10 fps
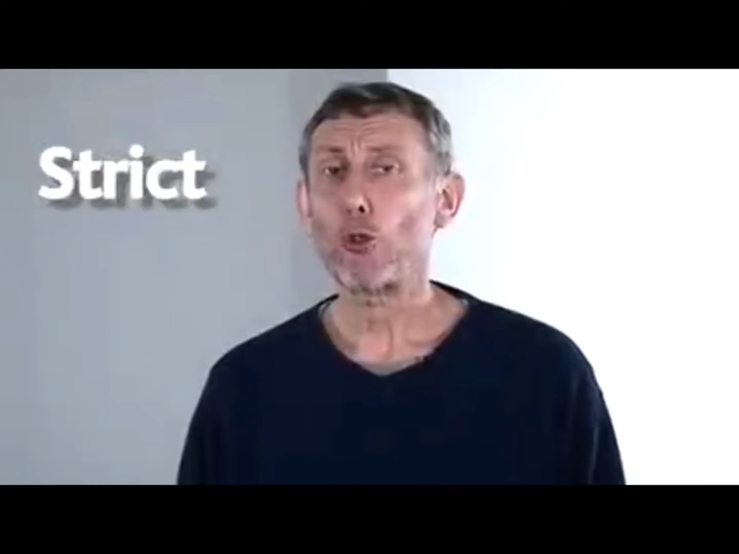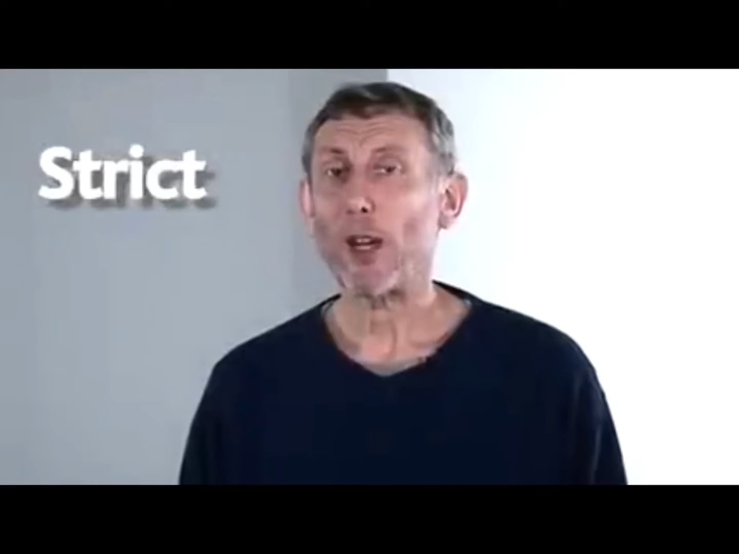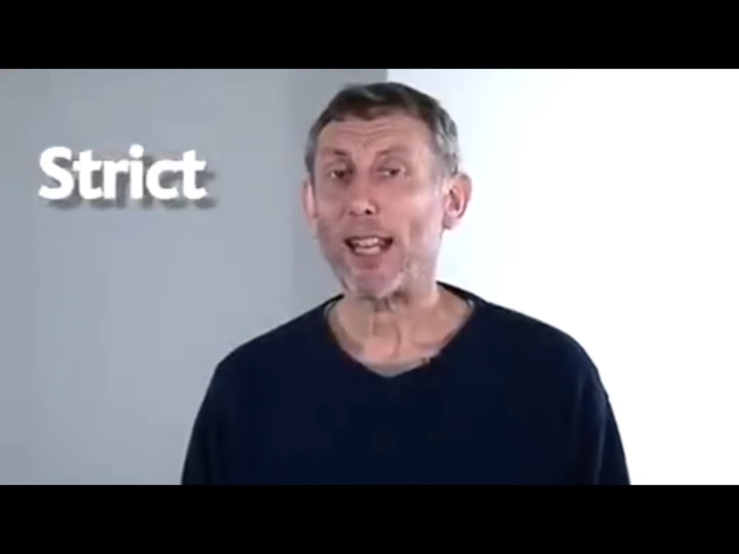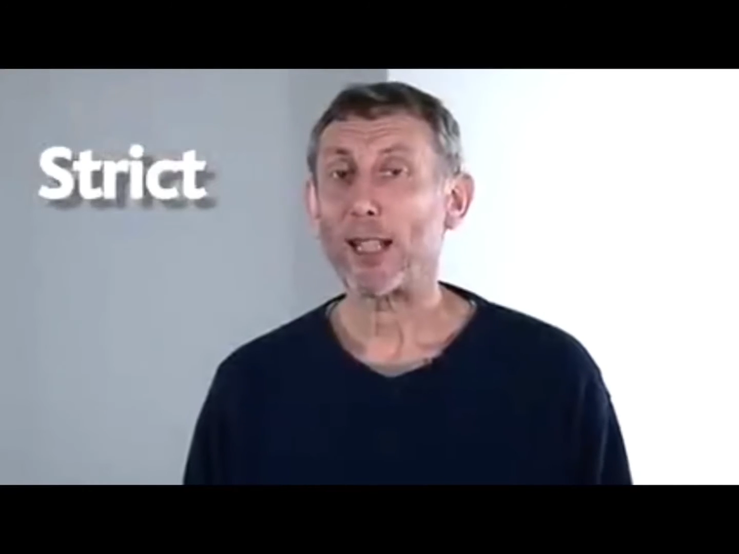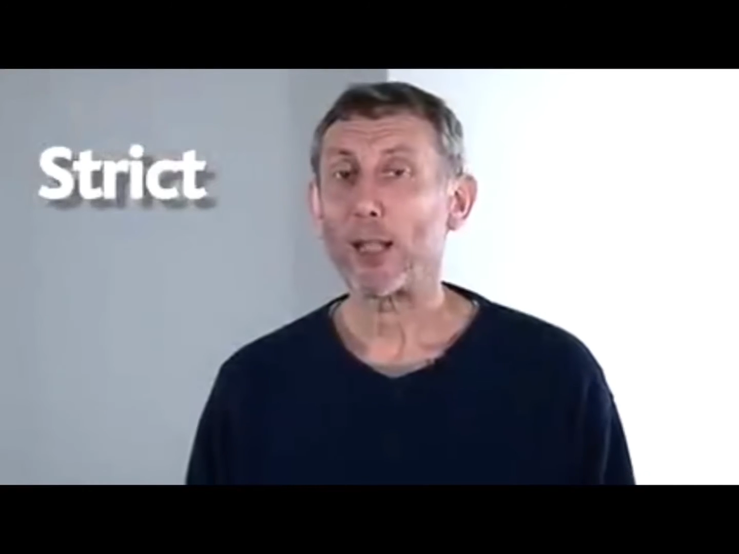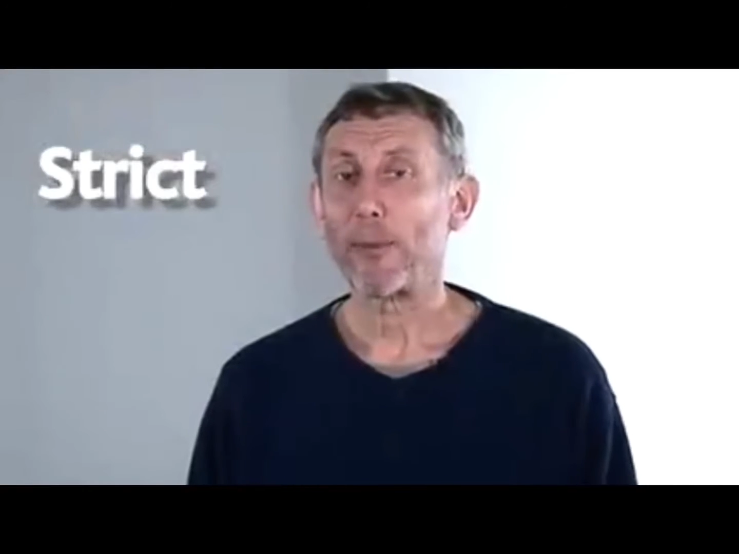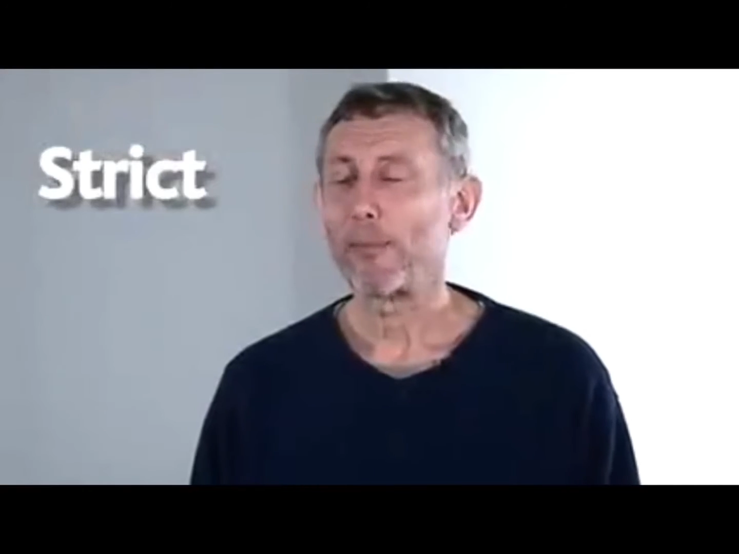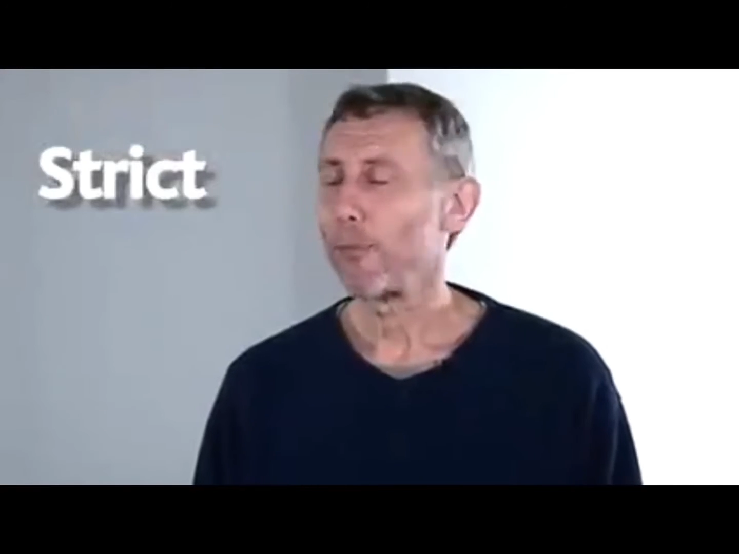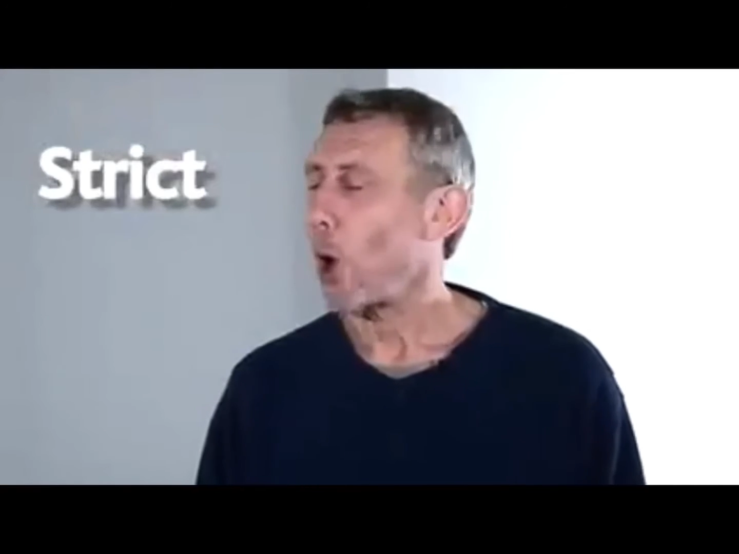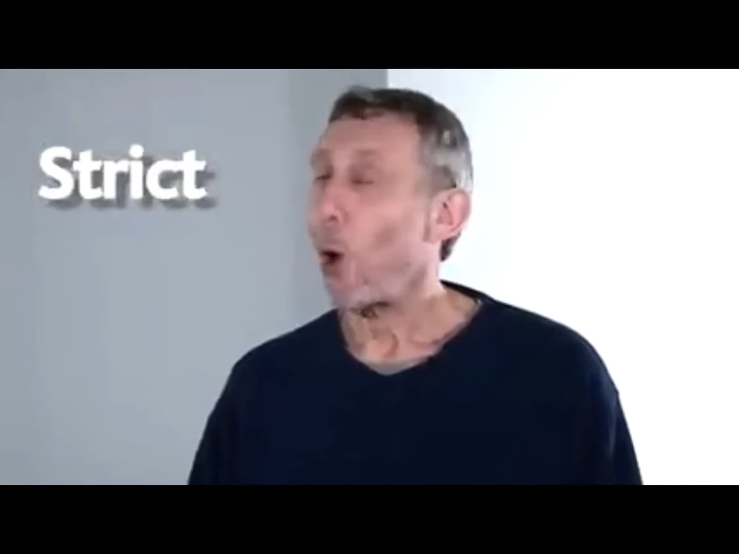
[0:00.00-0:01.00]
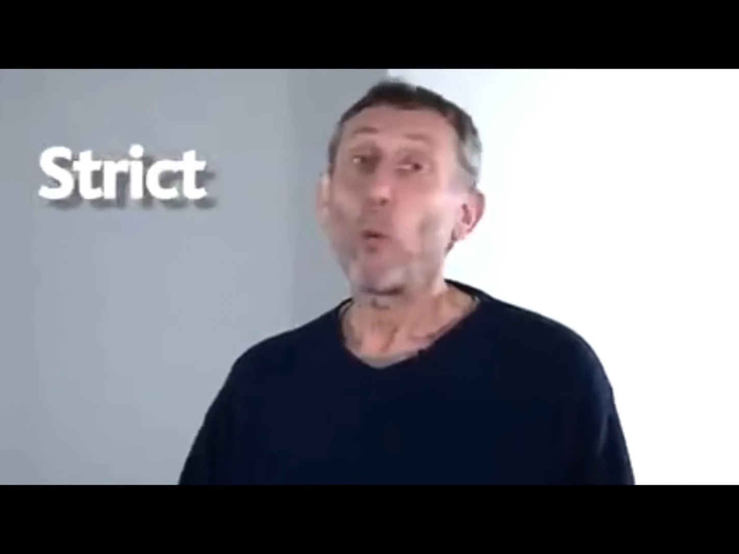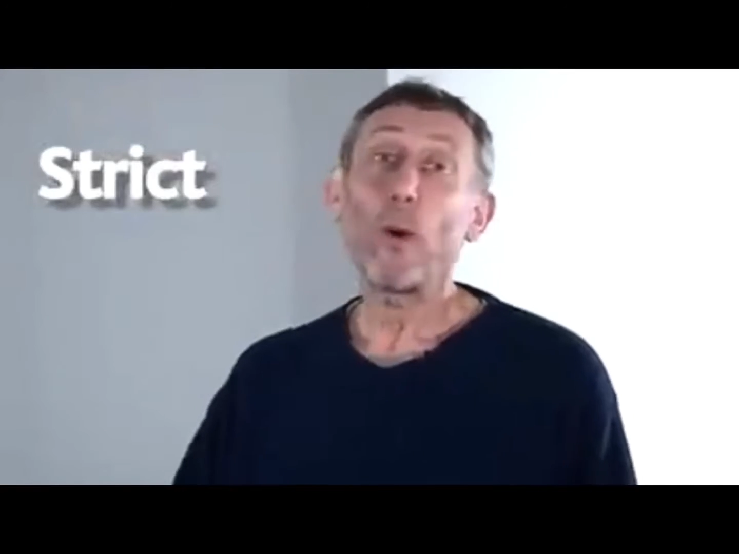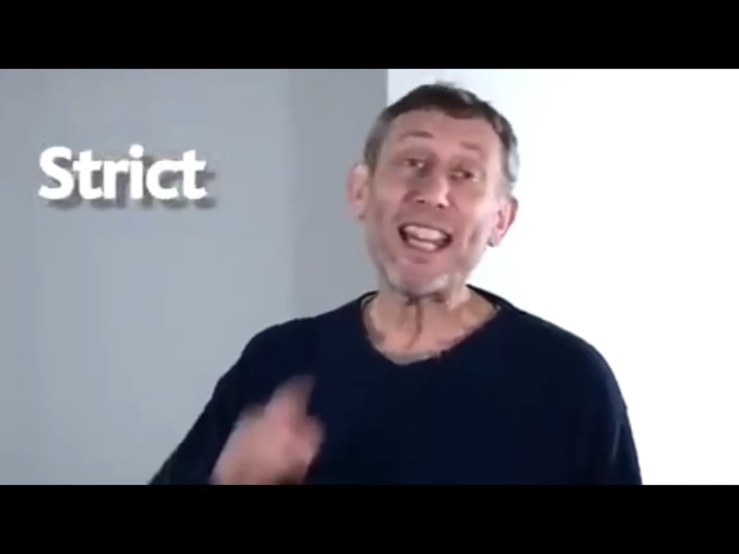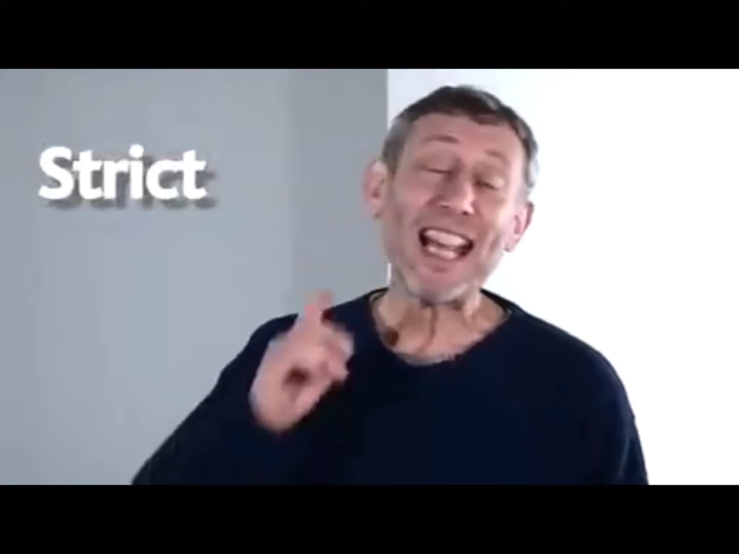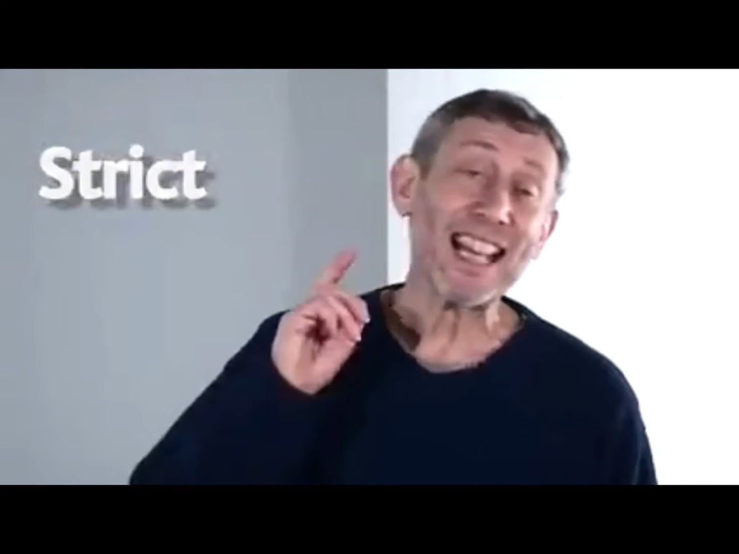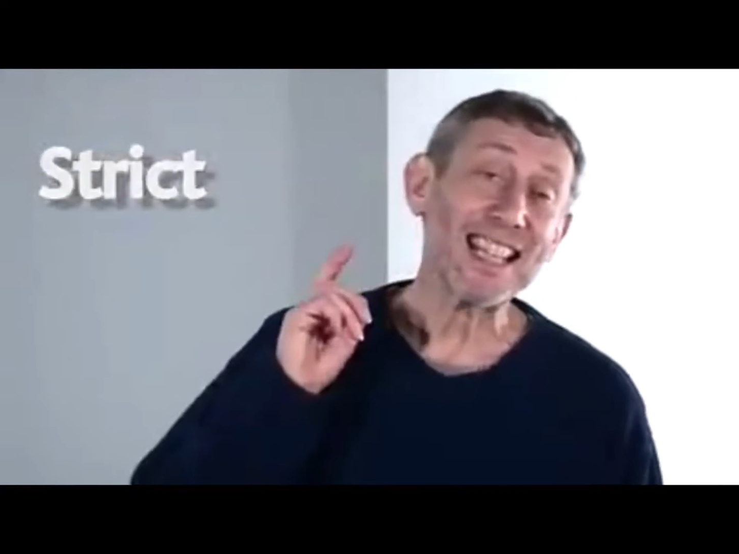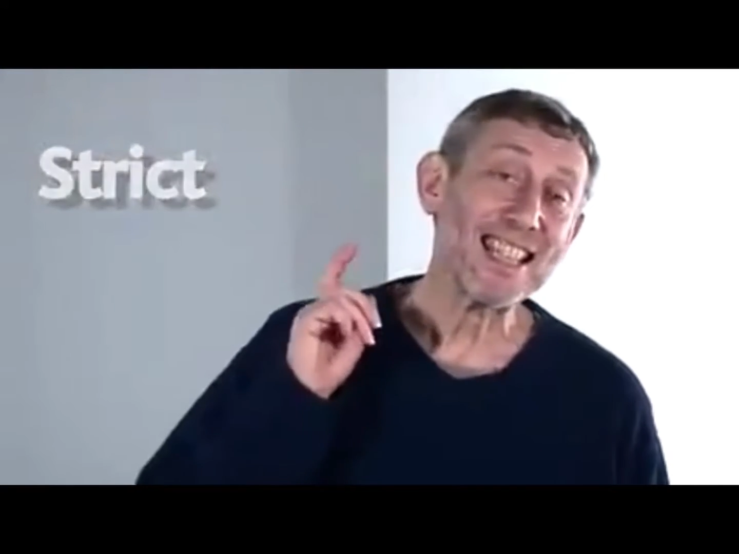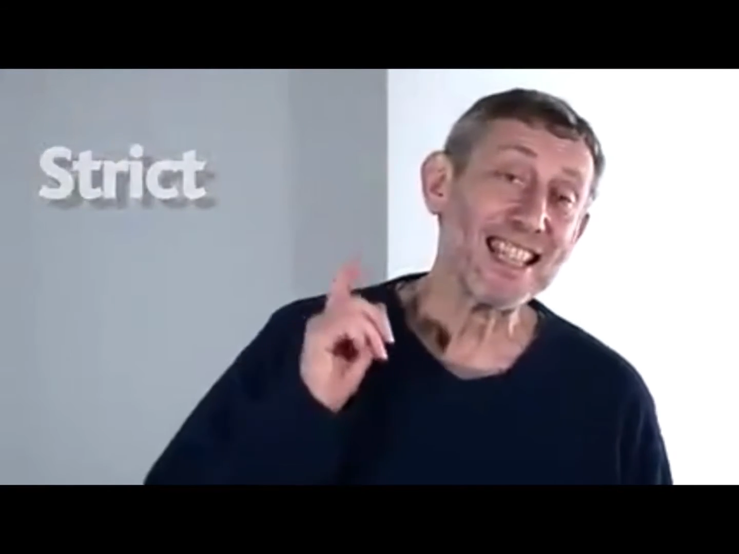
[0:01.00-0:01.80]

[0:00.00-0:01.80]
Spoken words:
strict. We had a